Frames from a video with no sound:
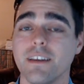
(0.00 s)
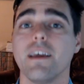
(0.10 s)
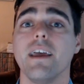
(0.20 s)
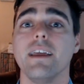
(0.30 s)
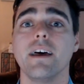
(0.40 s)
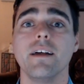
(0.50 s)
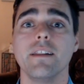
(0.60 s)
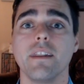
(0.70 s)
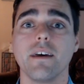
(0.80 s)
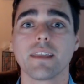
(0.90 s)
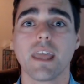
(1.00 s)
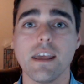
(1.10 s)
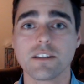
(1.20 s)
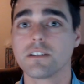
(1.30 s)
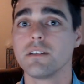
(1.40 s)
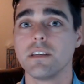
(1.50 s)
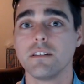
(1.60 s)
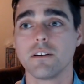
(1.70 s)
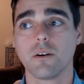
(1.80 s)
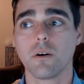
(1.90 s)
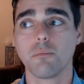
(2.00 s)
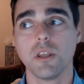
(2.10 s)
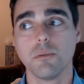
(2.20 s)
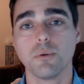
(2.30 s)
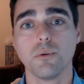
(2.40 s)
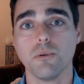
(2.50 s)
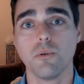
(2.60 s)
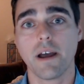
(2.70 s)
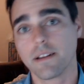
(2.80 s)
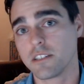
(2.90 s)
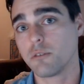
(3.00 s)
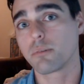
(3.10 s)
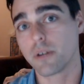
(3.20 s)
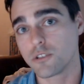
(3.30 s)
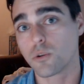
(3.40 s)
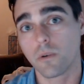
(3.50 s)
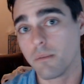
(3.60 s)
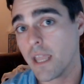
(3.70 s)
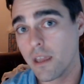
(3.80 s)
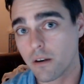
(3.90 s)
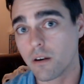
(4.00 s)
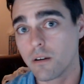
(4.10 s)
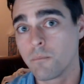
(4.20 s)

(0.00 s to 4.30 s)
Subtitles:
And occasionally there are people who act in a predatory manner.